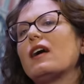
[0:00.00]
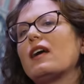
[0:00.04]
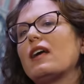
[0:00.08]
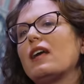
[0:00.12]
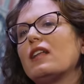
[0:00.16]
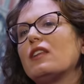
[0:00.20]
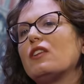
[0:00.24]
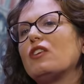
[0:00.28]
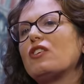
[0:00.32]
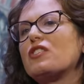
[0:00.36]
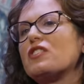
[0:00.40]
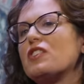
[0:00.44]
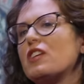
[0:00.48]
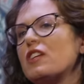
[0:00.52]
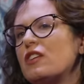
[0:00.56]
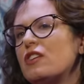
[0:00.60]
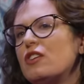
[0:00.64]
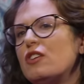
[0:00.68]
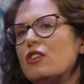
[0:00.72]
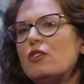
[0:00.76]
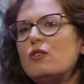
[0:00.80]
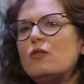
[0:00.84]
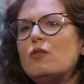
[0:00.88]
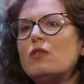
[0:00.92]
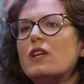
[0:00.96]
He looked at
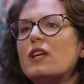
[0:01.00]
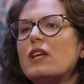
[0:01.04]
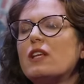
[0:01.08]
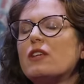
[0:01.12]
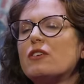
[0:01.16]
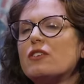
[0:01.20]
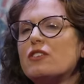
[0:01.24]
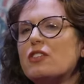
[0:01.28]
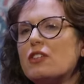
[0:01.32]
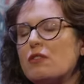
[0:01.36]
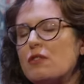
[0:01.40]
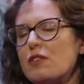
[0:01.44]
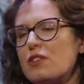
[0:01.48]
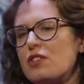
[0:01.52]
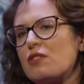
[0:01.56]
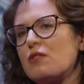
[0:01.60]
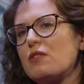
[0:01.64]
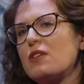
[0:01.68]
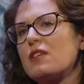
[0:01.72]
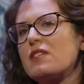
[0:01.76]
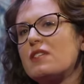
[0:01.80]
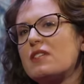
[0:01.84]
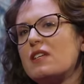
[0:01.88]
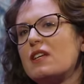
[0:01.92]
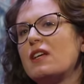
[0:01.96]
Newt, he looked at Chris
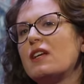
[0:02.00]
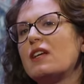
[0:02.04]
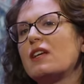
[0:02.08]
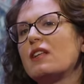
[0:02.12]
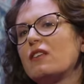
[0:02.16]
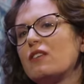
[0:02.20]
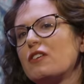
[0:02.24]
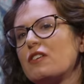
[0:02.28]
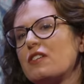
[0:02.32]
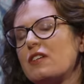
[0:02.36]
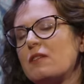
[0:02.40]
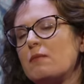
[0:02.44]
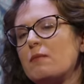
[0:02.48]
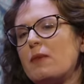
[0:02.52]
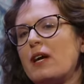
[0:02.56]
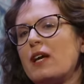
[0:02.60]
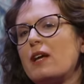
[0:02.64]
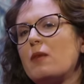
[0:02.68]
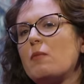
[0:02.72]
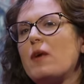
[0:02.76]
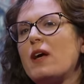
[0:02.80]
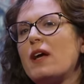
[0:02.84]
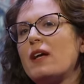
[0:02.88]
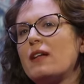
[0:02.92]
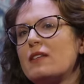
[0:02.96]
Christie, he looked at
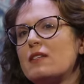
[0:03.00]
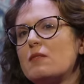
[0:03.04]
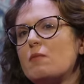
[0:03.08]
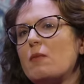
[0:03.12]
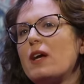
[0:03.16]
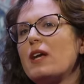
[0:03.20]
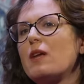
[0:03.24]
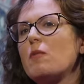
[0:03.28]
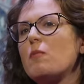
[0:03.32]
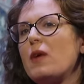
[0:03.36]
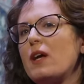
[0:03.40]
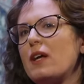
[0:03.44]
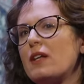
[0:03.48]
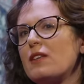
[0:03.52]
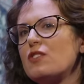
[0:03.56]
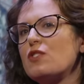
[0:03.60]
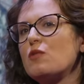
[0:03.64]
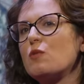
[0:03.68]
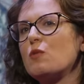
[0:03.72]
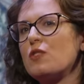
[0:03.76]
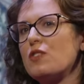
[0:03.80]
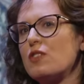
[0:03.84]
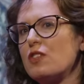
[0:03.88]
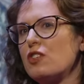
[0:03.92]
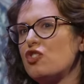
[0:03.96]
Mike Pence. Mike Pence
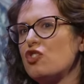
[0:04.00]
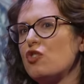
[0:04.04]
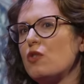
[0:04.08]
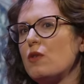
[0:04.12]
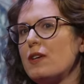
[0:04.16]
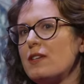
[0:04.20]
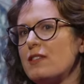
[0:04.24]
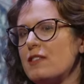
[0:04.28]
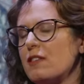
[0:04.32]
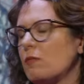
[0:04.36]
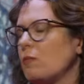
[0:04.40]
was the choice